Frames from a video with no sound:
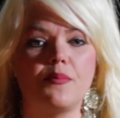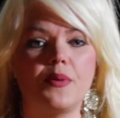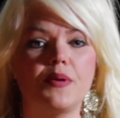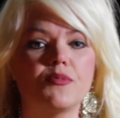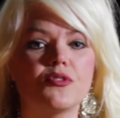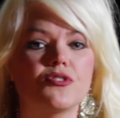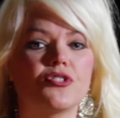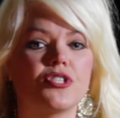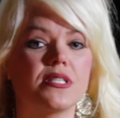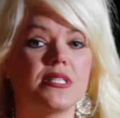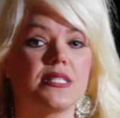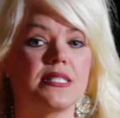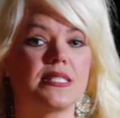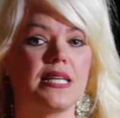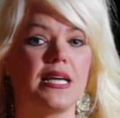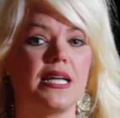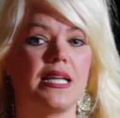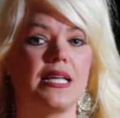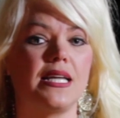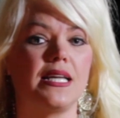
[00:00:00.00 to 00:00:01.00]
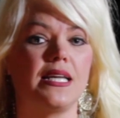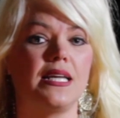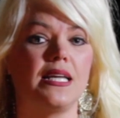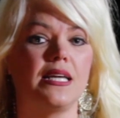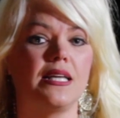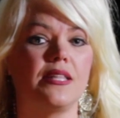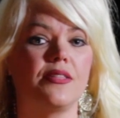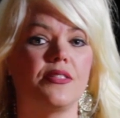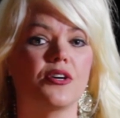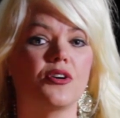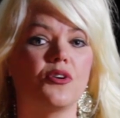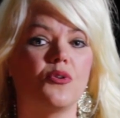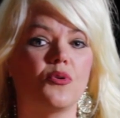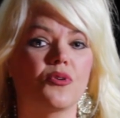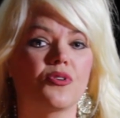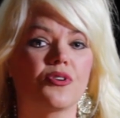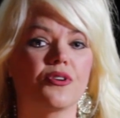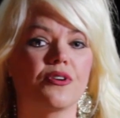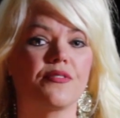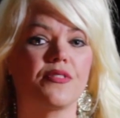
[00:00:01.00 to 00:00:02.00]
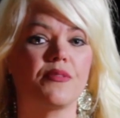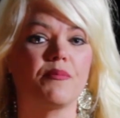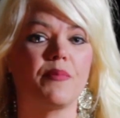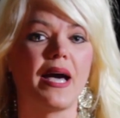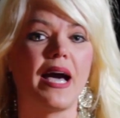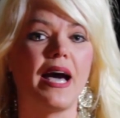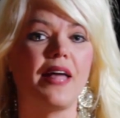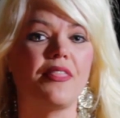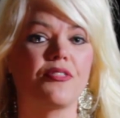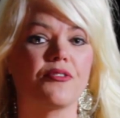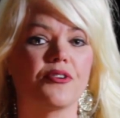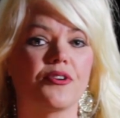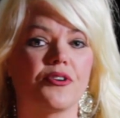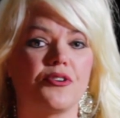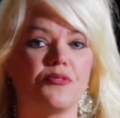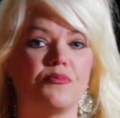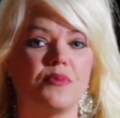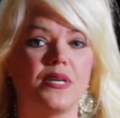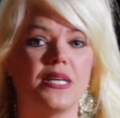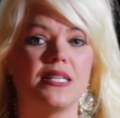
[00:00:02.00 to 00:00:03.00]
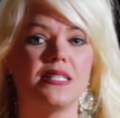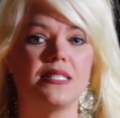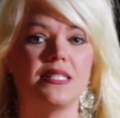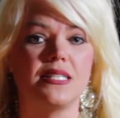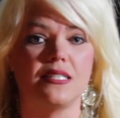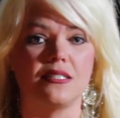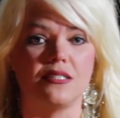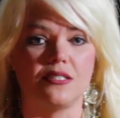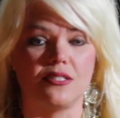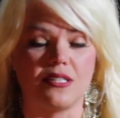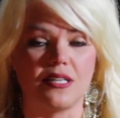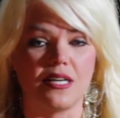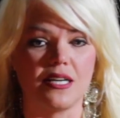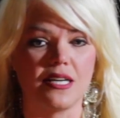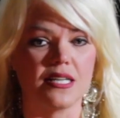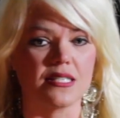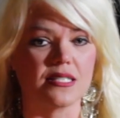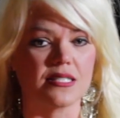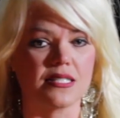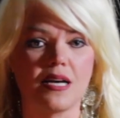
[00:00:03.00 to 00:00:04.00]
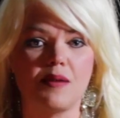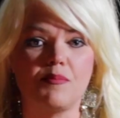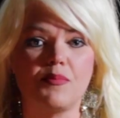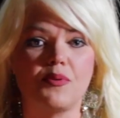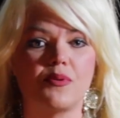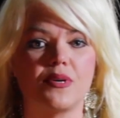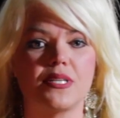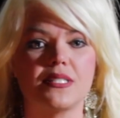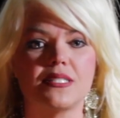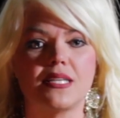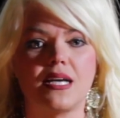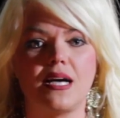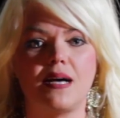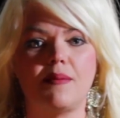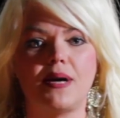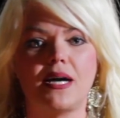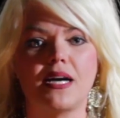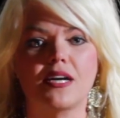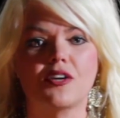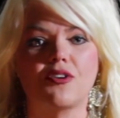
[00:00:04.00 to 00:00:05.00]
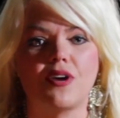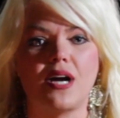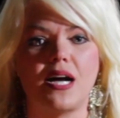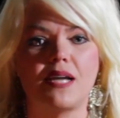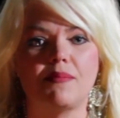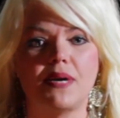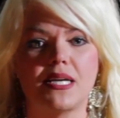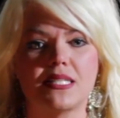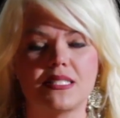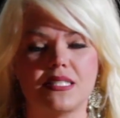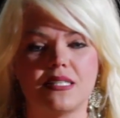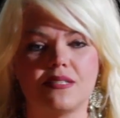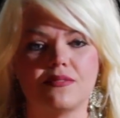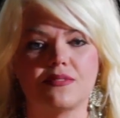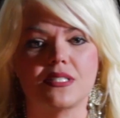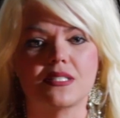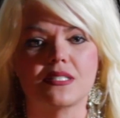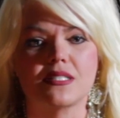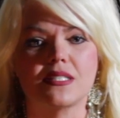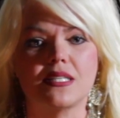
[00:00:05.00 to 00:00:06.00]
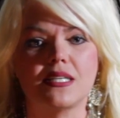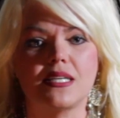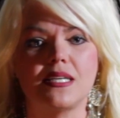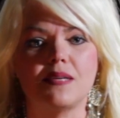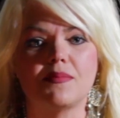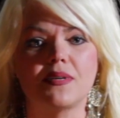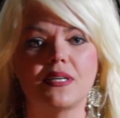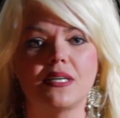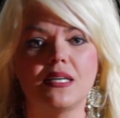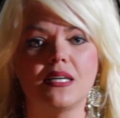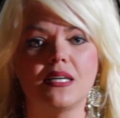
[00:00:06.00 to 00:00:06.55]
remember just sitting in the corner of the bathroom until at some point in time I cried myself to sleep.